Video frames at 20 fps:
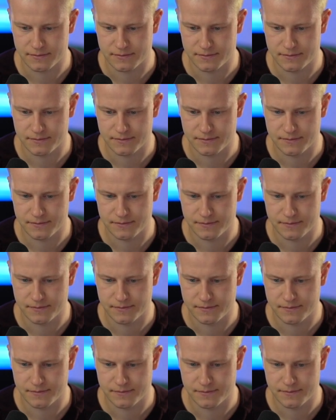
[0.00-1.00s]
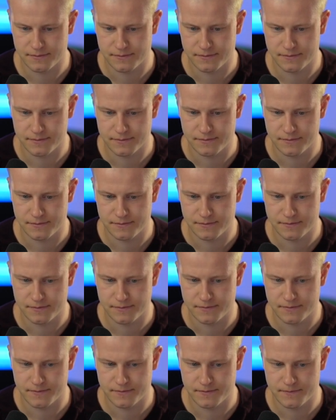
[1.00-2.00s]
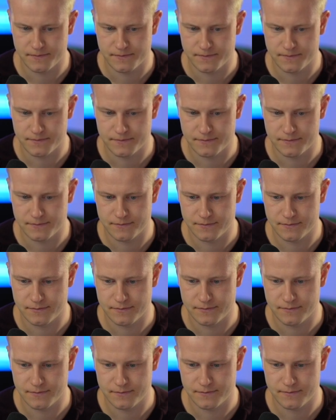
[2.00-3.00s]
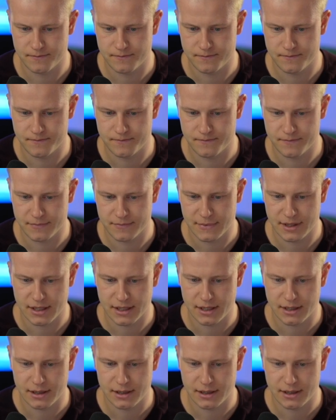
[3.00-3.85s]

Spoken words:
Nothing is said.